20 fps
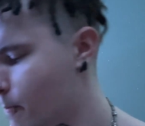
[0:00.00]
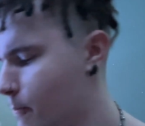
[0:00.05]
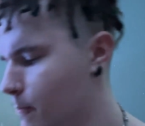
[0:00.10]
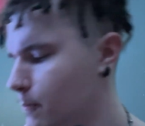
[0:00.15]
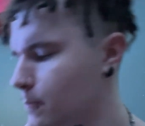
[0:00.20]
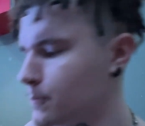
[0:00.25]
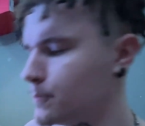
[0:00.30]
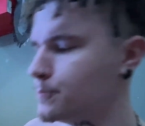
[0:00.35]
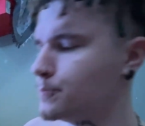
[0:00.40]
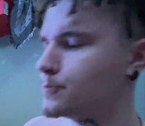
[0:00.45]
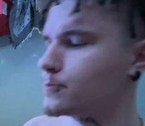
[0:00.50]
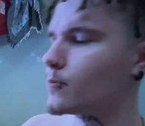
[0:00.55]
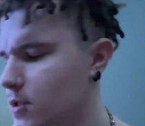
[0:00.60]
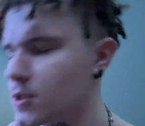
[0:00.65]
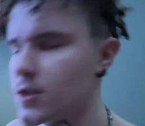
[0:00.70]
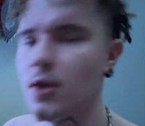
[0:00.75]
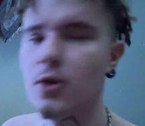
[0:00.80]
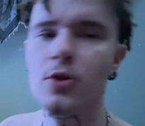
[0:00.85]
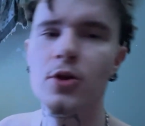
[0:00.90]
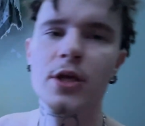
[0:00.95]
It's
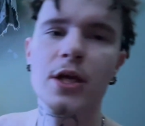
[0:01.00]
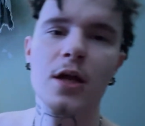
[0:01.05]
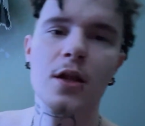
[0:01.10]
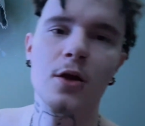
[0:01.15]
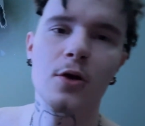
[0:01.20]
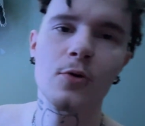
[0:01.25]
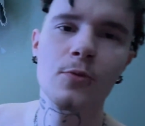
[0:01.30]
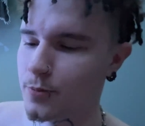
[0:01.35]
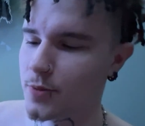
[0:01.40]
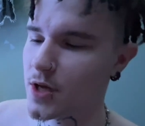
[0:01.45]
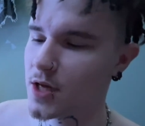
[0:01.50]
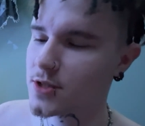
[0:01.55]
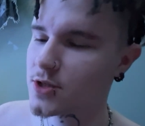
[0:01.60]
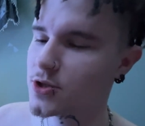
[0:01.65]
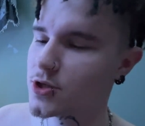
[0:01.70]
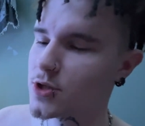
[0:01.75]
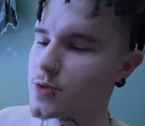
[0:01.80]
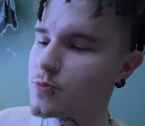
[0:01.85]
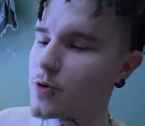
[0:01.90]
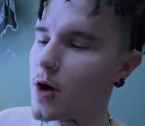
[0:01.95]
a little yellow, but that's
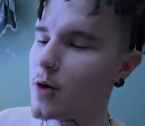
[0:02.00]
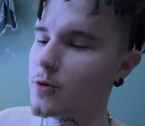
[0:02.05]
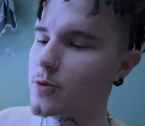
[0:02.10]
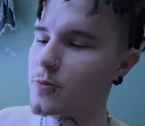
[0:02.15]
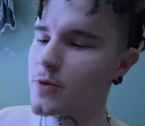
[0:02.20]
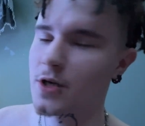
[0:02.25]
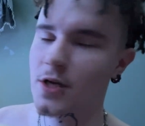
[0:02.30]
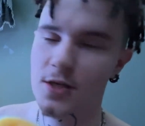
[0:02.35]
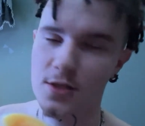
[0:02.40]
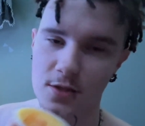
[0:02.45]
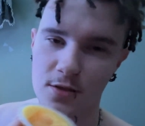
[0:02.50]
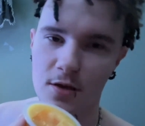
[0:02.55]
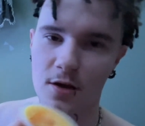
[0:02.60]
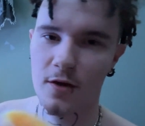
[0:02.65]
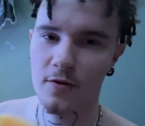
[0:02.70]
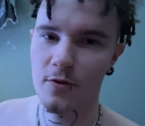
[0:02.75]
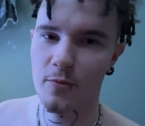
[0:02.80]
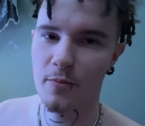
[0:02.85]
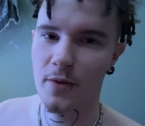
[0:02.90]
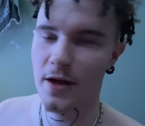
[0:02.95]
just probably because
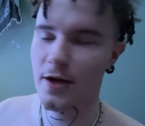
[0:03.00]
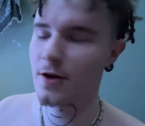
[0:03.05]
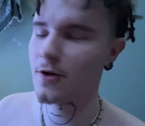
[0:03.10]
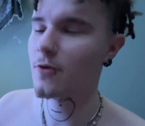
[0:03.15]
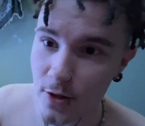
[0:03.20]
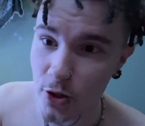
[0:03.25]
of the mango.